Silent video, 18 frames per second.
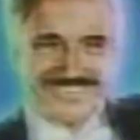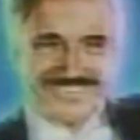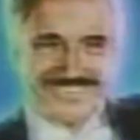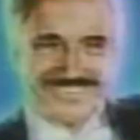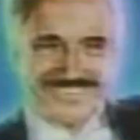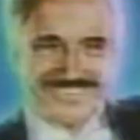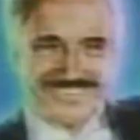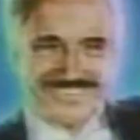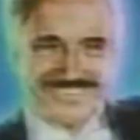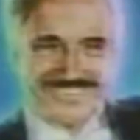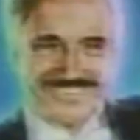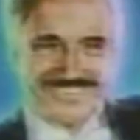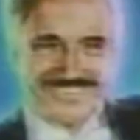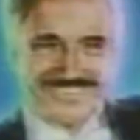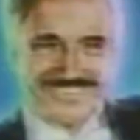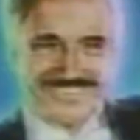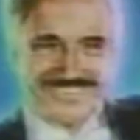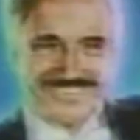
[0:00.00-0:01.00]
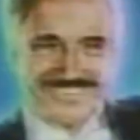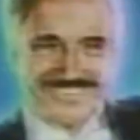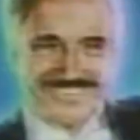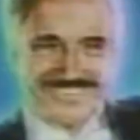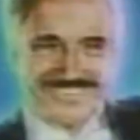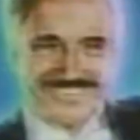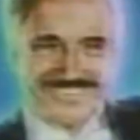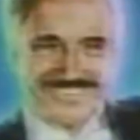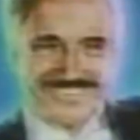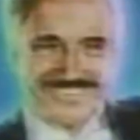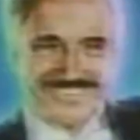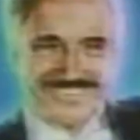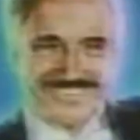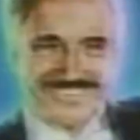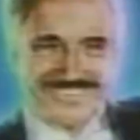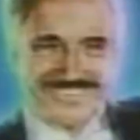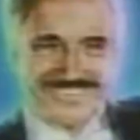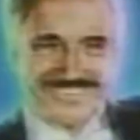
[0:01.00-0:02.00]

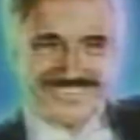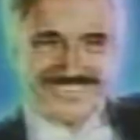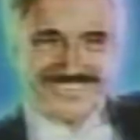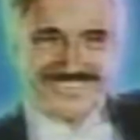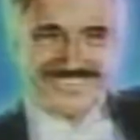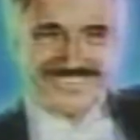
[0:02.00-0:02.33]
(not speaking)